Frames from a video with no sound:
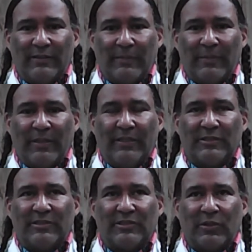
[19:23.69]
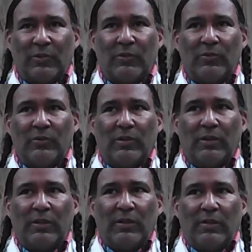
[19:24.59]
I mean, it is so
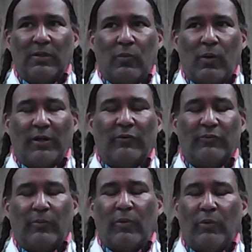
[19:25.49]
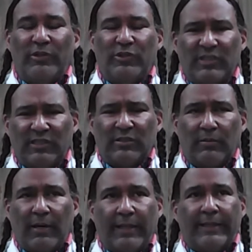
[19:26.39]
wonderful. But when you see
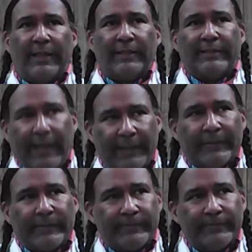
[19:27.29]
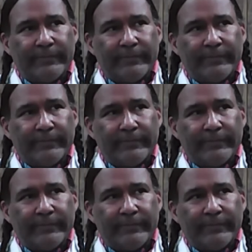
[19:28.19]
somebody, they down,